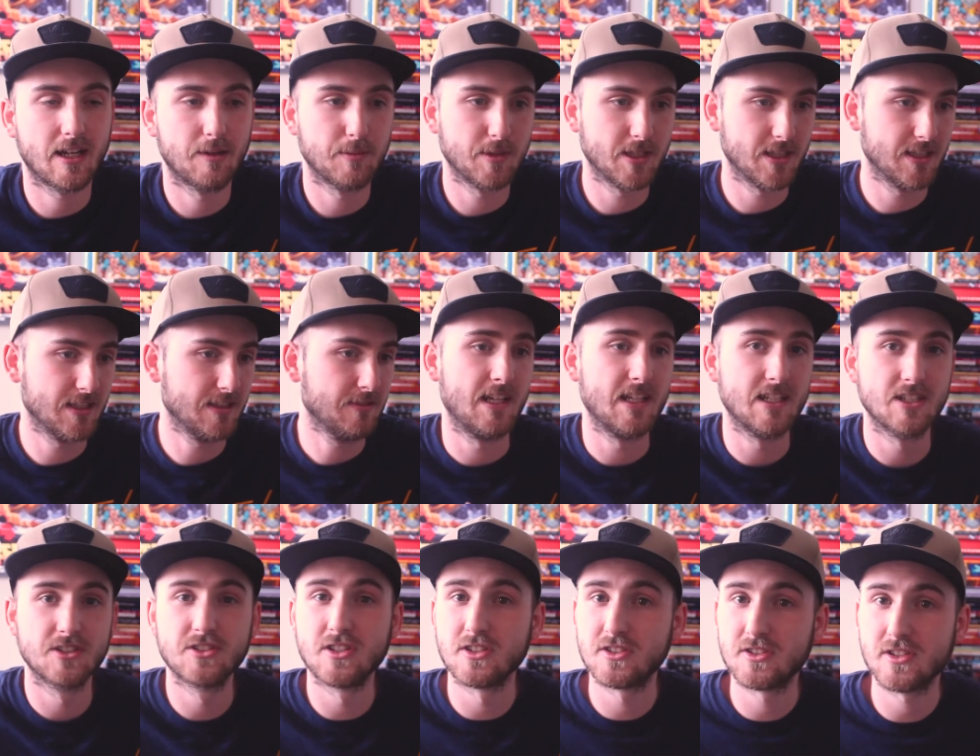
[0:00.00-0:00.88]
I mean, it
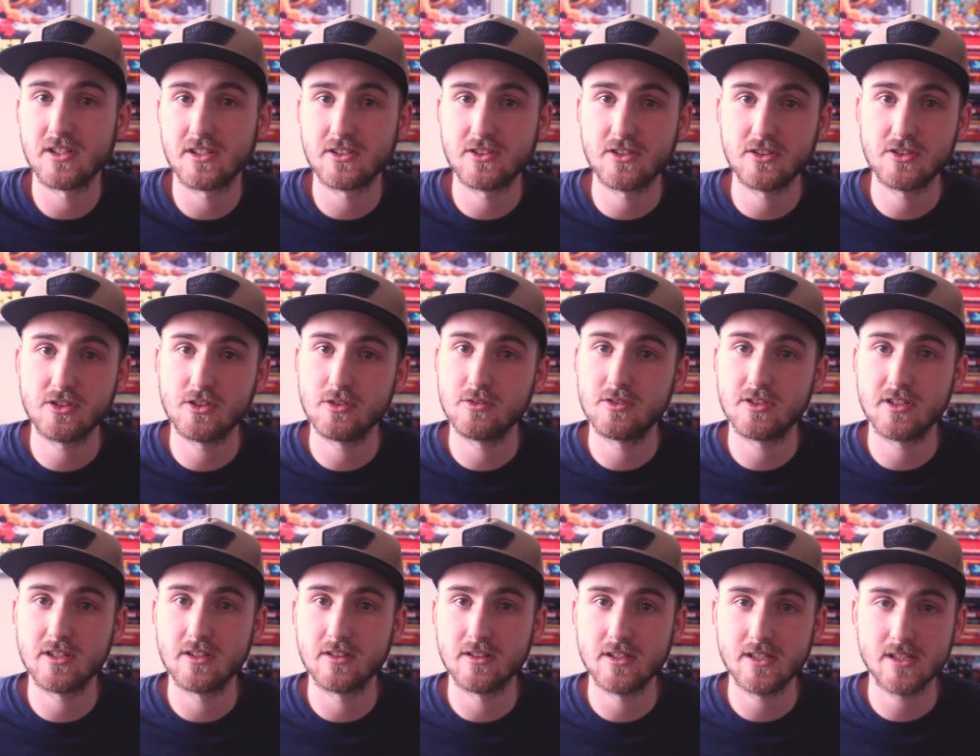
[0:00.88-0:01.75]
is a 6-issue
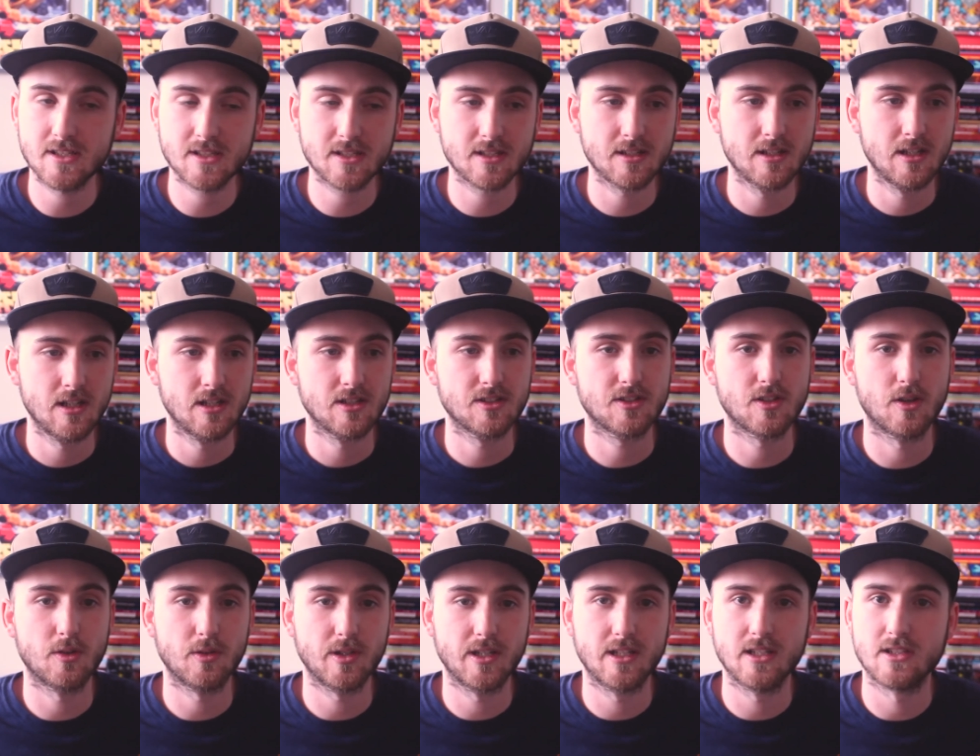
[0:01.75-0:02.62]
series,
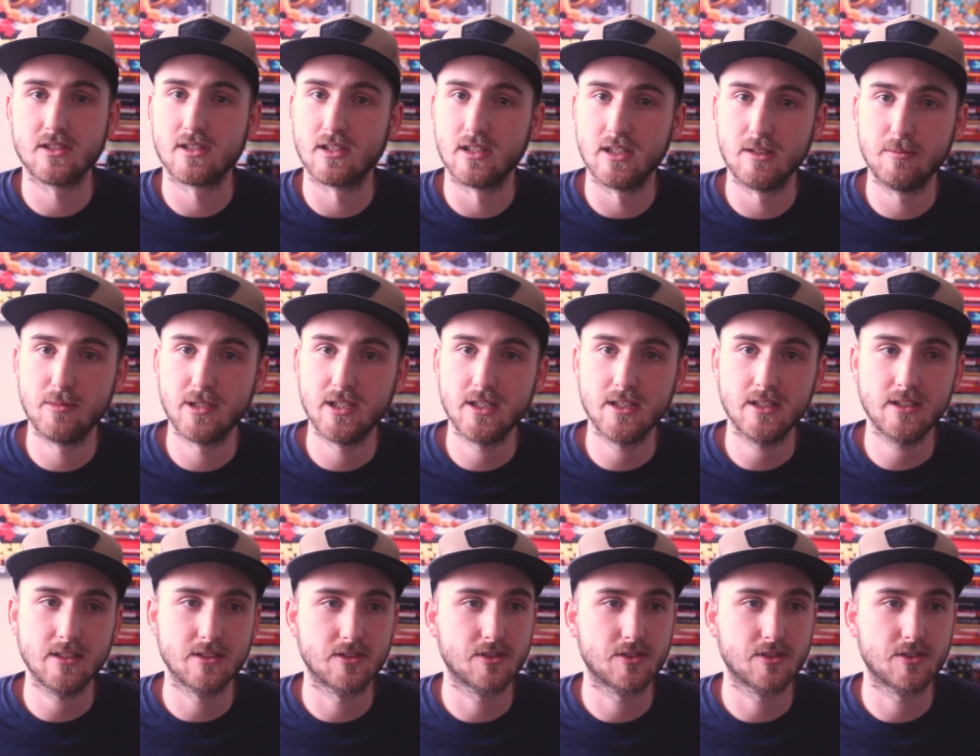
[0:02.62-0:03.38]
so it is limited.